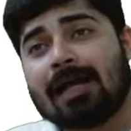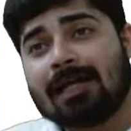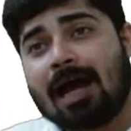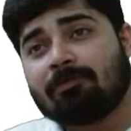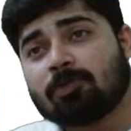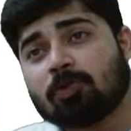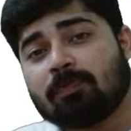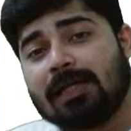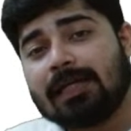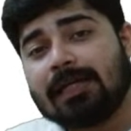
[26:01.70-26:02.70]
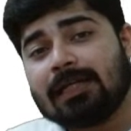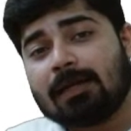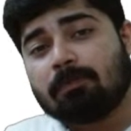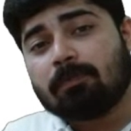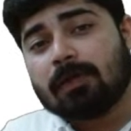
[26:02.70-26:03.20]
have to be in
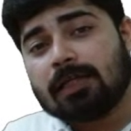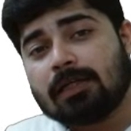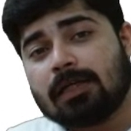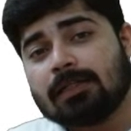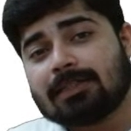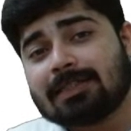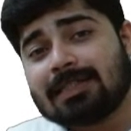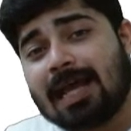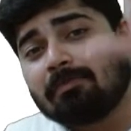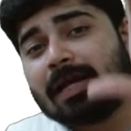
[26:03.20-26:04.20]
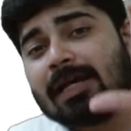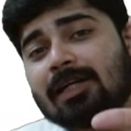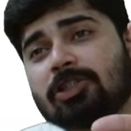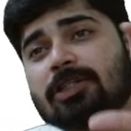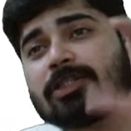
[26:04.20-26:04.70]
the same
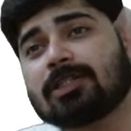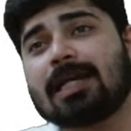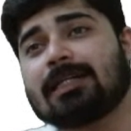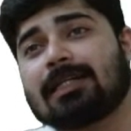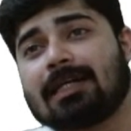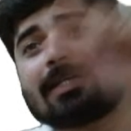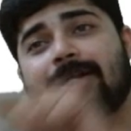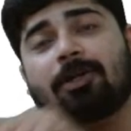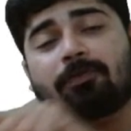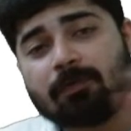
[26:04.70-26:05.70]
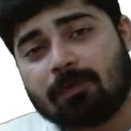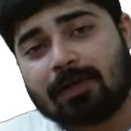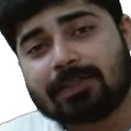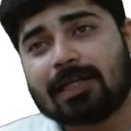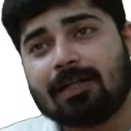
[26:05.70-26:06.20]
energy state as that of the
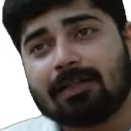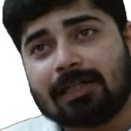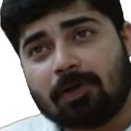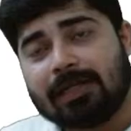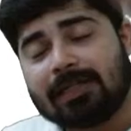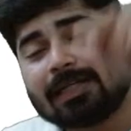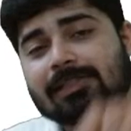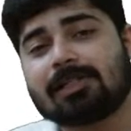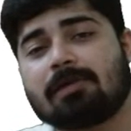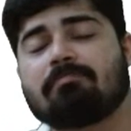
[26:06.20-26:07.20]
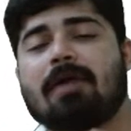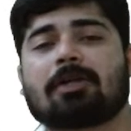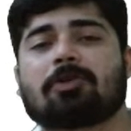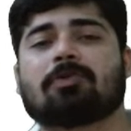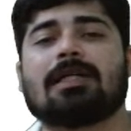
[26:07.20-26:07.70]
first shell, then only it can jump
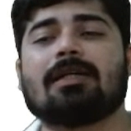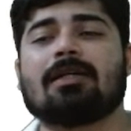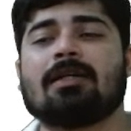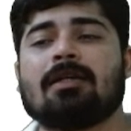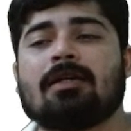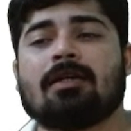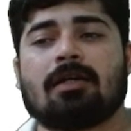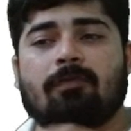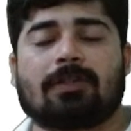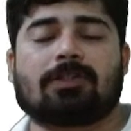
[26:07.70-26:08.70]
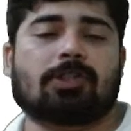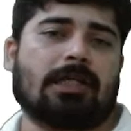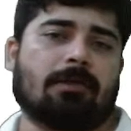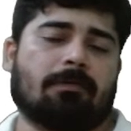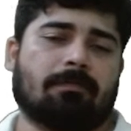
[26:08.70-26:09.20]
back to the first shell.
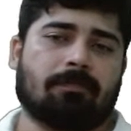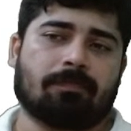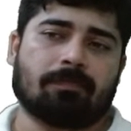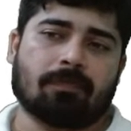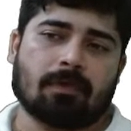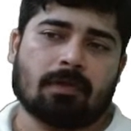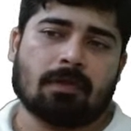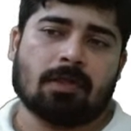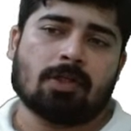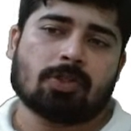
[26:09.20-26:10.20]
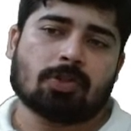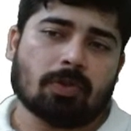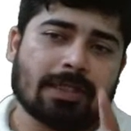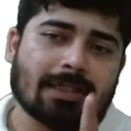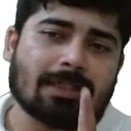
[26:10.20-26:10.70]
So
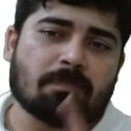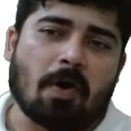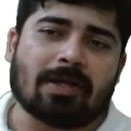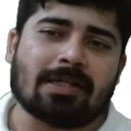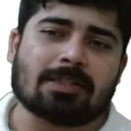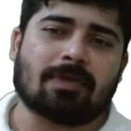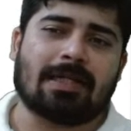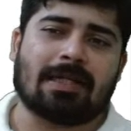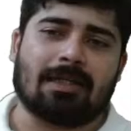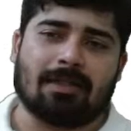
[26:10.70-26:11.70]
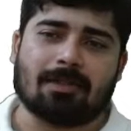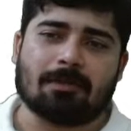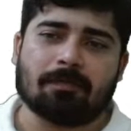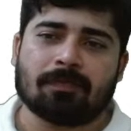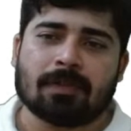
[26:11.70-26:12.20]
here the point is very
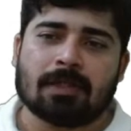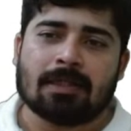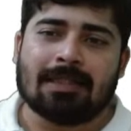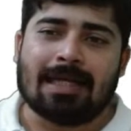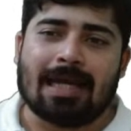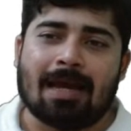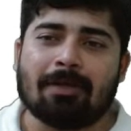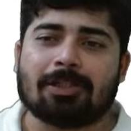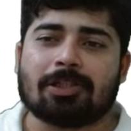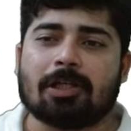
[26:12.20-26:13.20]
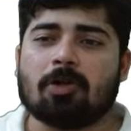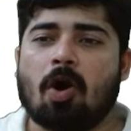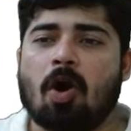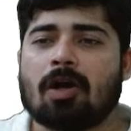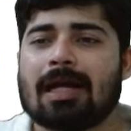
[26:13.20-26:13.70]
clear. The emission
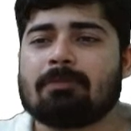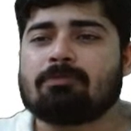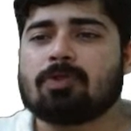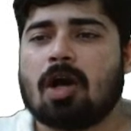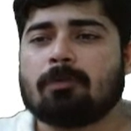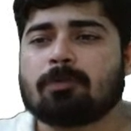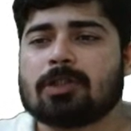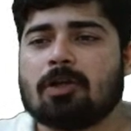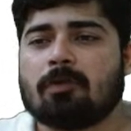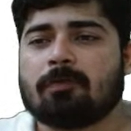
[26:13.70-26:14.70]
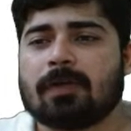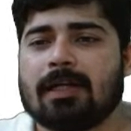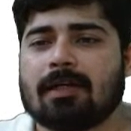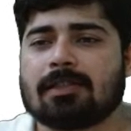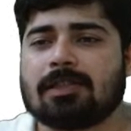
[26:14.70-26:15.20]
or absorption of
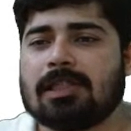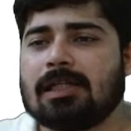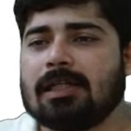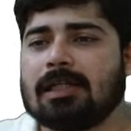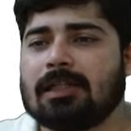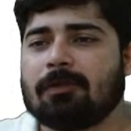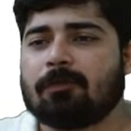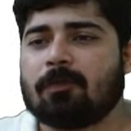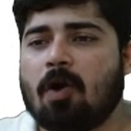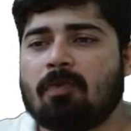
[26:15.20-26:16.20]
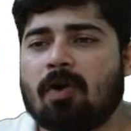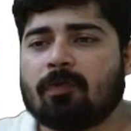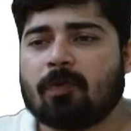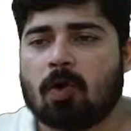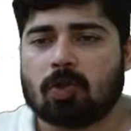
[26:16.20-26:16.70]
energy in the form
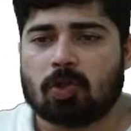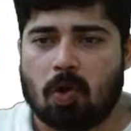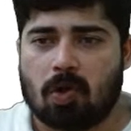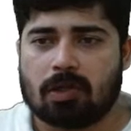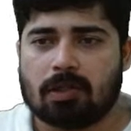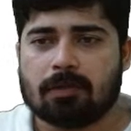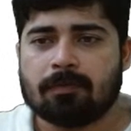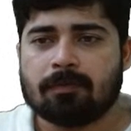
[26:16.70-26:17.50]
of photon